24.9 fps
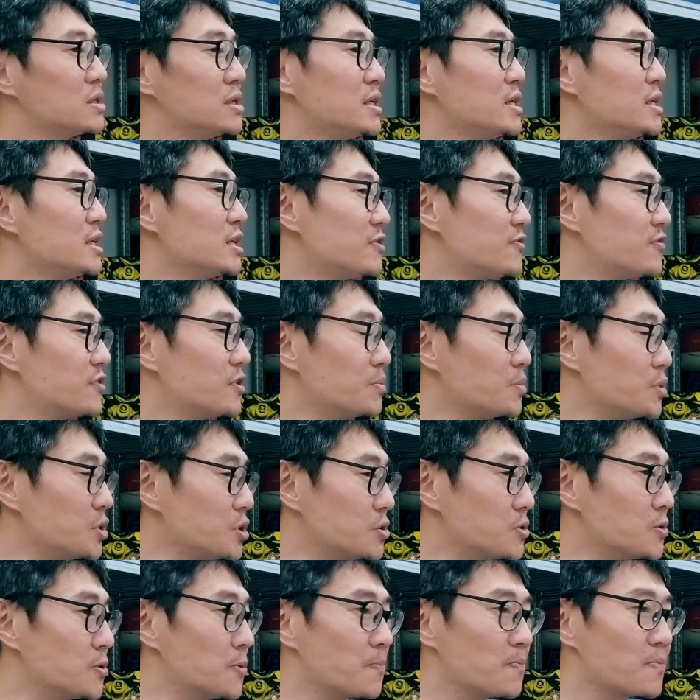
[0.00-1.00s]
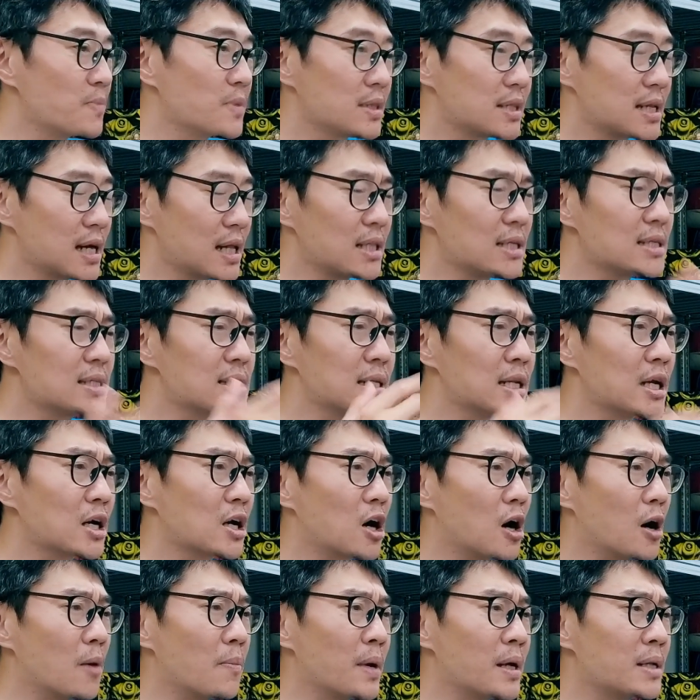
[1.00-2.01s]
to hear from you. Tell us in the
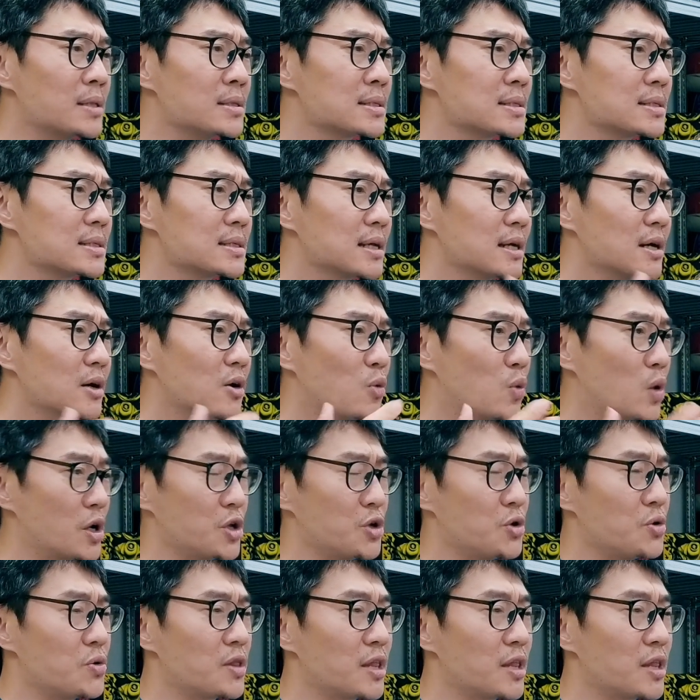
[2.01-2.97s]
comments what you